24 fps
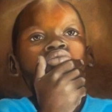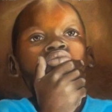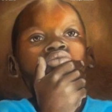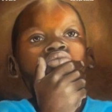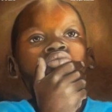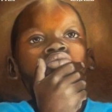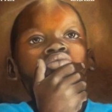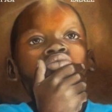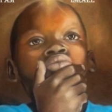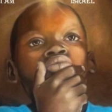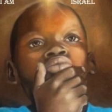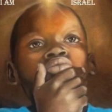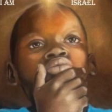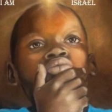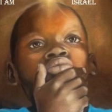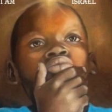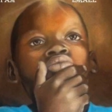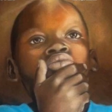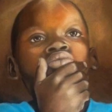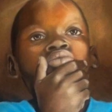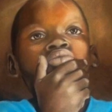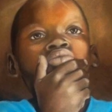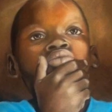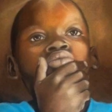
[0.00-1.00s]
But Rachel
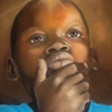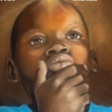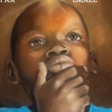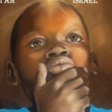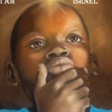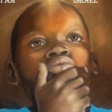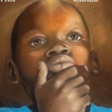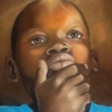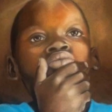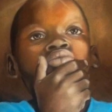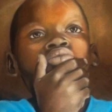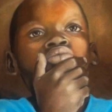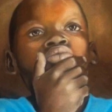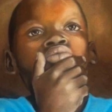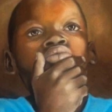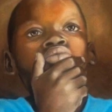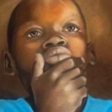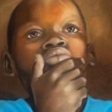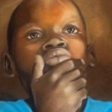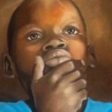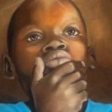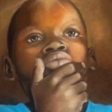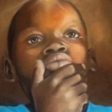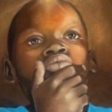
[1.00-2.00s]
said, Boast
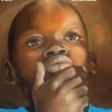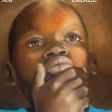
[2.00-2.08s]
not,